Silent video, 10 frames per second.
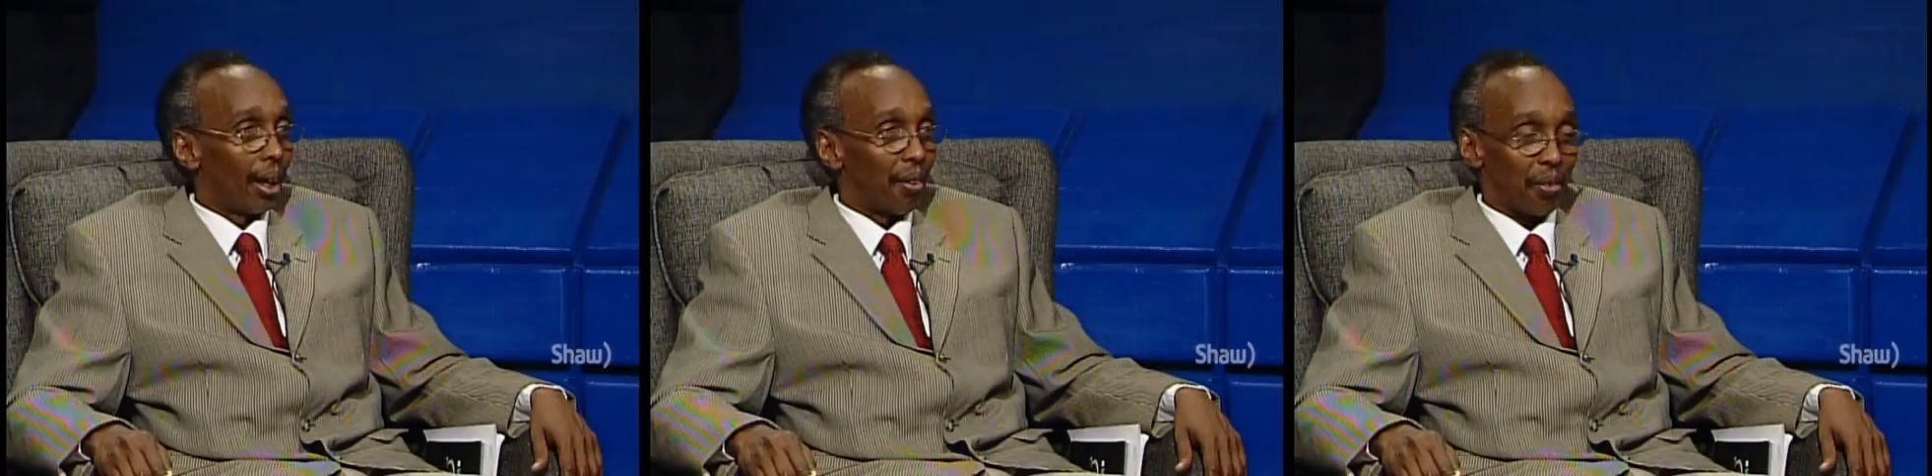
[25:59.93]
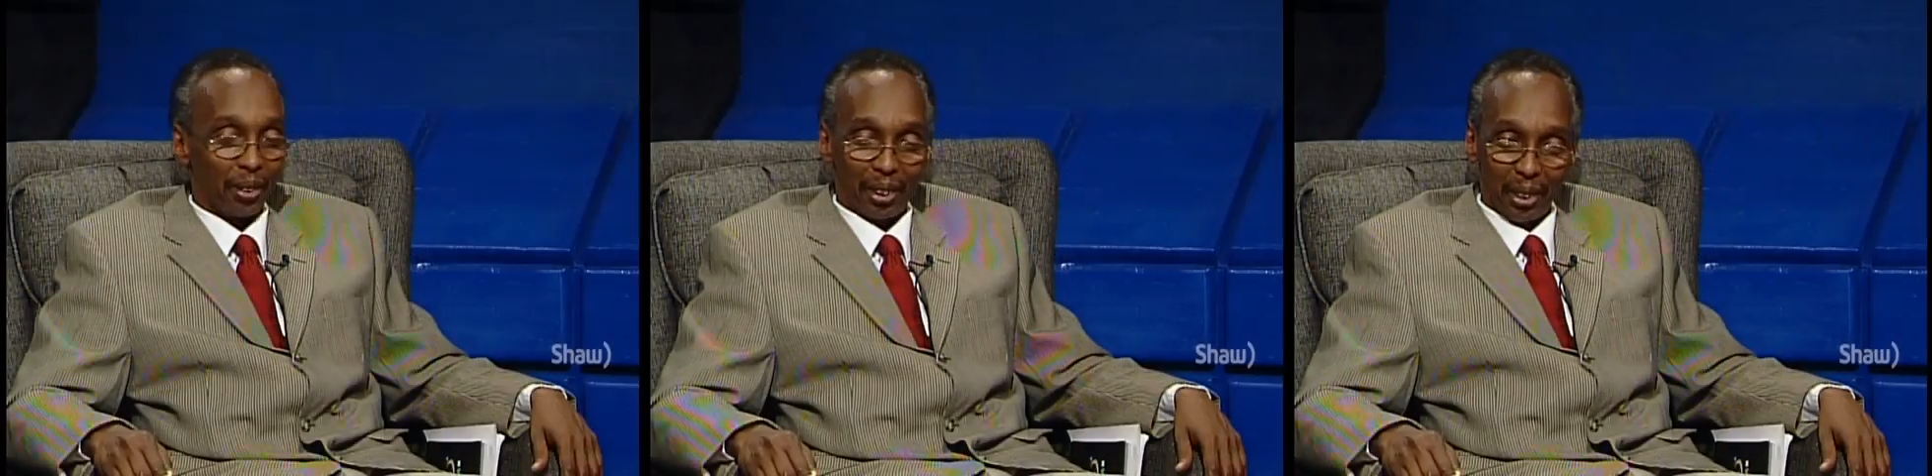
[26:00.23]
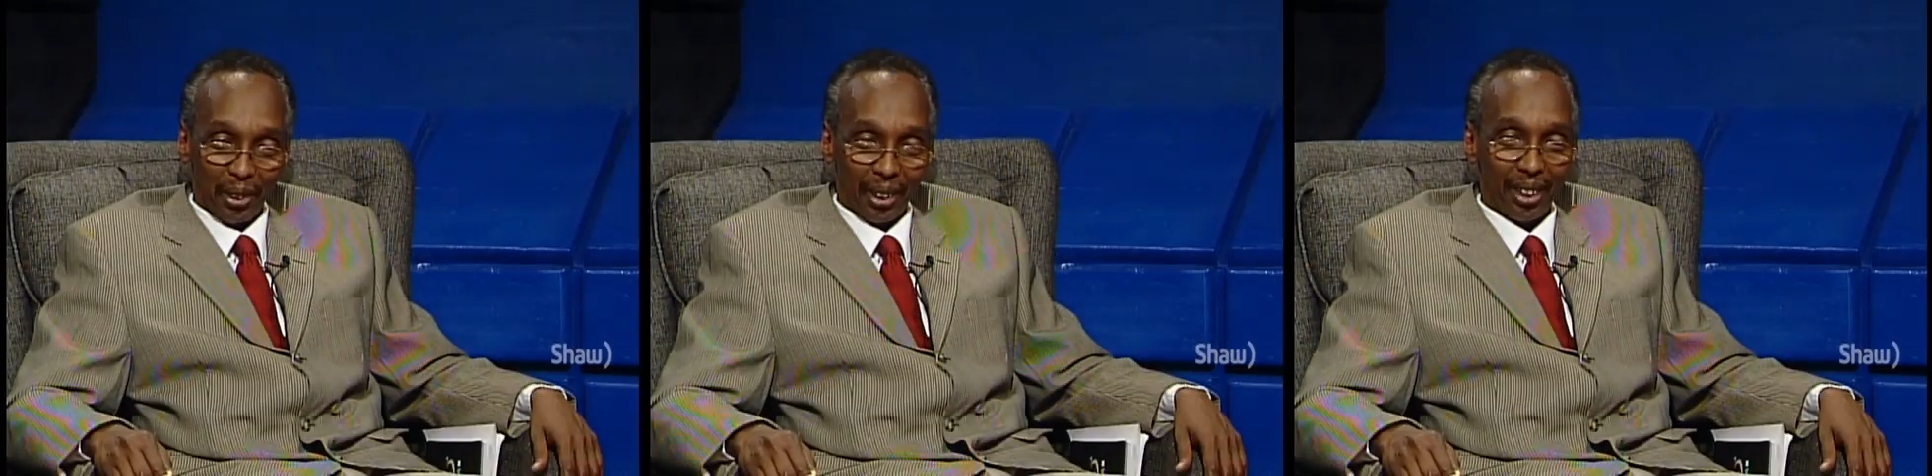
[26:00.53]
for the
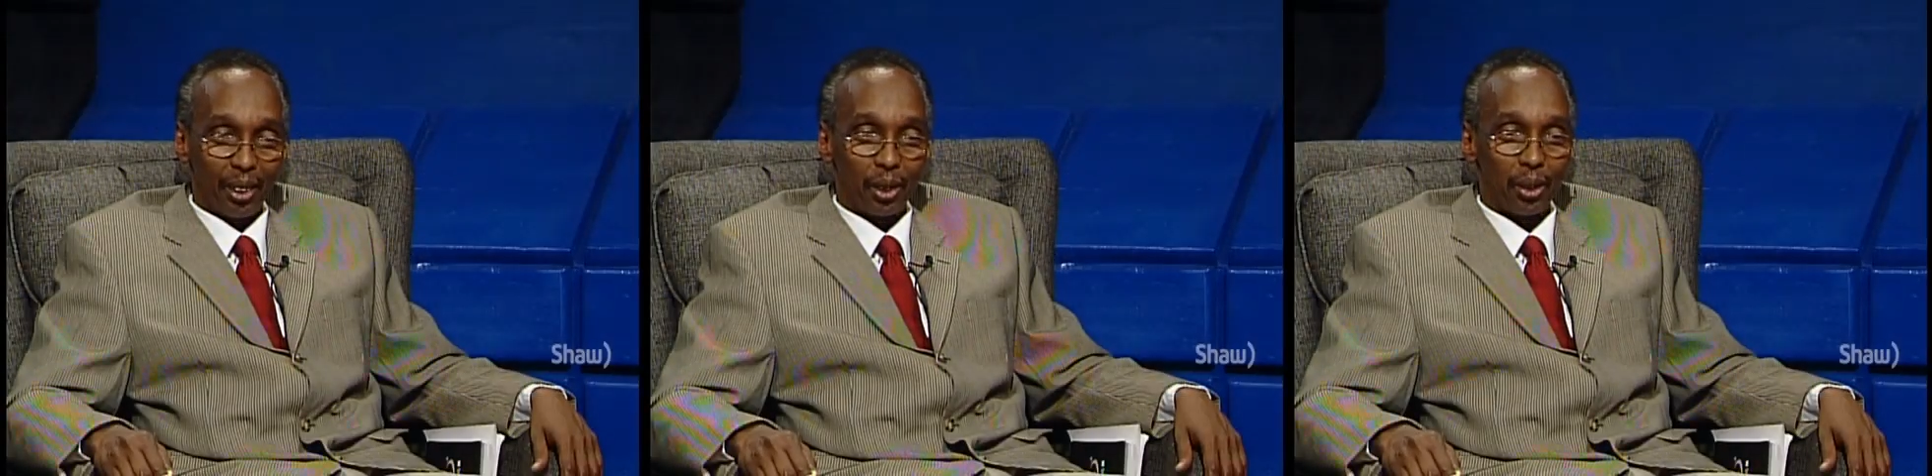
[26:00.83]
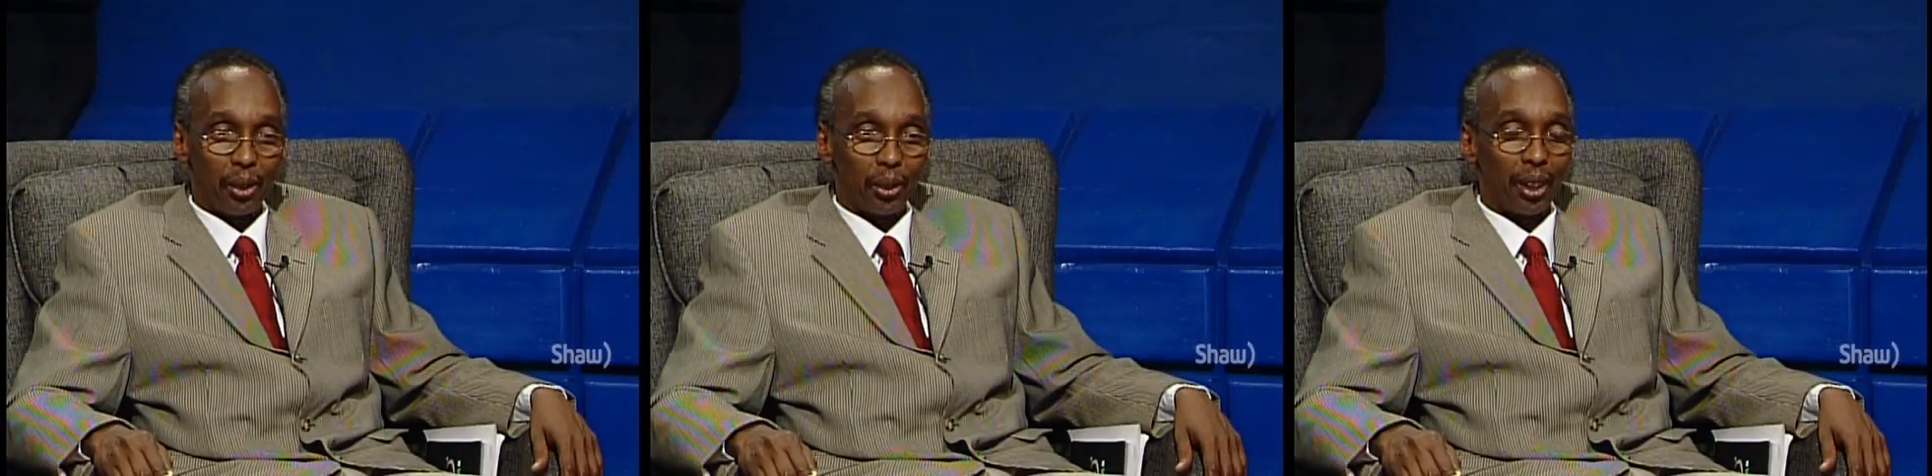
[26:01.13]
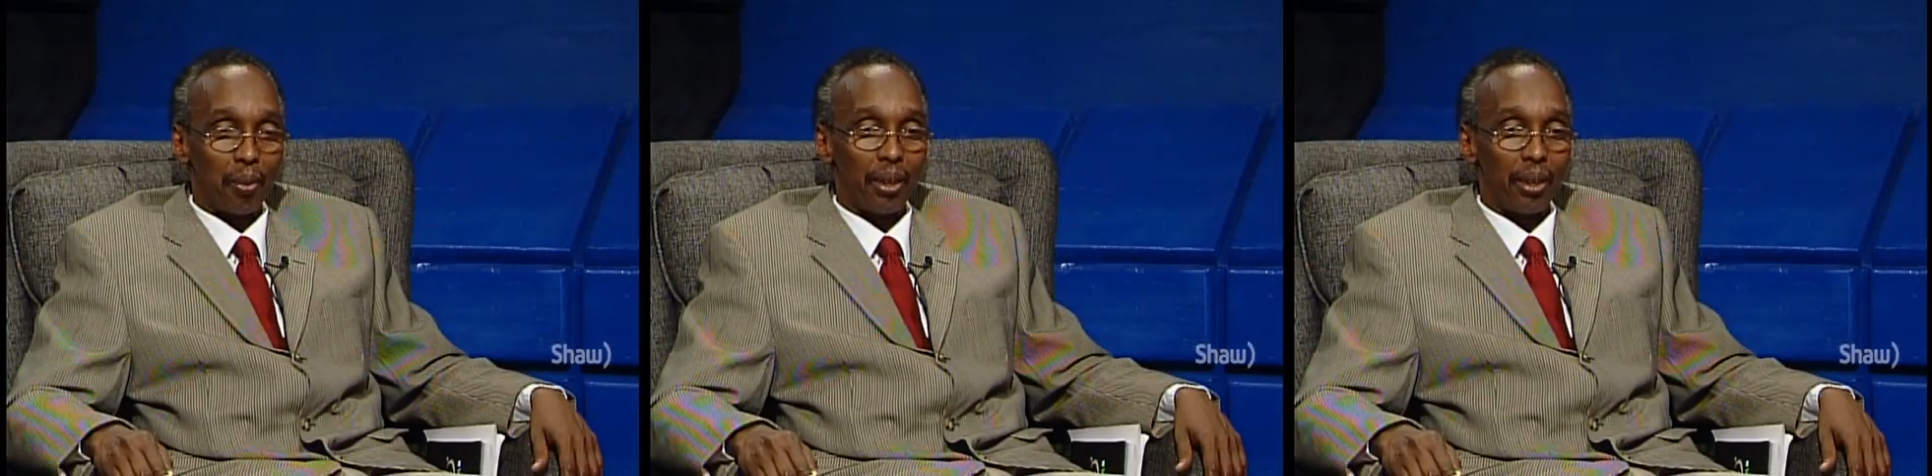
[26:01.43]
New Year, so you keep